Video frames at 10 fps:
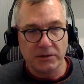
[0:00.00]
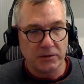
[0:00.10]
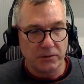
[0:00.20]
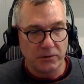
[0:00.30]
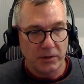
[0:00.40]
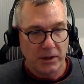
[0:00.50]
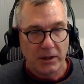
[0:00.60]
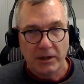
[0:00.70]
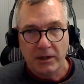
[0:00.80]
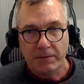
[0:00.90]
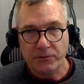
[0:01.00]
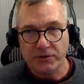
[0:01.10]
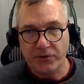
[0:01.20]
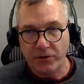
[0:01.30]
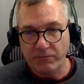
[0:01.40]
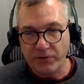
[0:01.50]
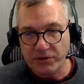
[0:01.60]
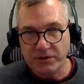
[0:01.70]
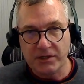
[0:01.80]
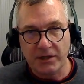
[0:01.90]
to do
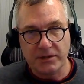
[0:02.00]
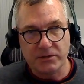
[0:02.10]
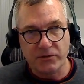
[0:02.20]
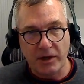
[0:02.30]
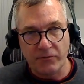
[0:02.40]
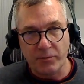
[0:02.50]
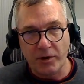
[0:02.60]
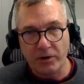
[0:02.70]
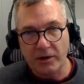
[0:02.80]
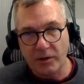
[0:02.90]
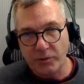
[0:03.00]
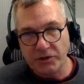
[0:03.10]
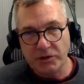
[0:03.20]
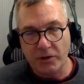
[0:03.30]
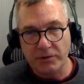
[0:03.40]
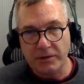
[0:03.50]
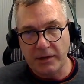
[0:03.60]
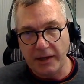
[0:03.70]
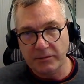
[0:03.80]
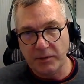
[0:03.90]
seroconversion studies remotely, and we showed
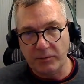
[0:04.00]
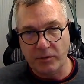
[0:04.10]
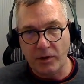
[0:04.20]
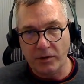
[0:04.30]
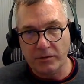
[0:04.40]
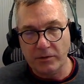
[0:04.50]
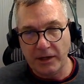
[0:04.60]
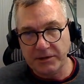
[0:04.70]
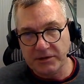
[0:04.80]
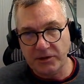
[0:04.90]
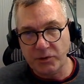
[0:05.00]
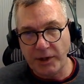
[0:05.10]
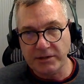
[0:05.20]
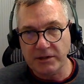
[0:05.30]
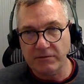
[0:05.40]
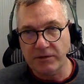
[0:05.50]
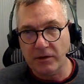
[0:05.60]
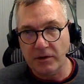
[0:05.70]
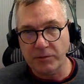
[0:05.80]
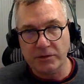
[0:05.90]
that people on anti-CD20 and
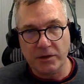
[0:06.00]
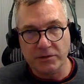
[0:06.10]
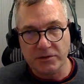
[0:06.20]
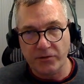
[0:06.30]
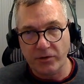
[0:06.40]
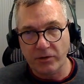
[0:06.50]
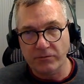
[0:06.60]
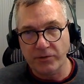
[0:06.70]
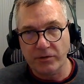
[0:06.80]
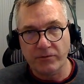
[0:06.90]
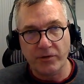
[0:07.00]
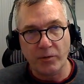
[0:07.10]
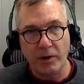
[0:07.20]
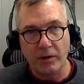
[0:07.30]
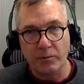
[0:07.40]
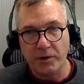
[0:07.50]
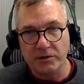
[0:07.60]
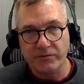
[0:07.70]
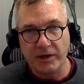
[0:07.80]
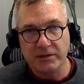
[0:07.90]
fingolimod don't seroconvert very well
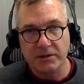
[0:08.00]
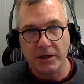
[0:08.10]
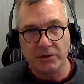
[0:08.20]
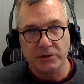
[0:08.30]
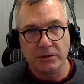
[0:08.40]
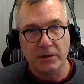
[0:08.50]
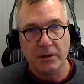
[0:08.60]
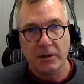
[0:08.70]
post-vaccination.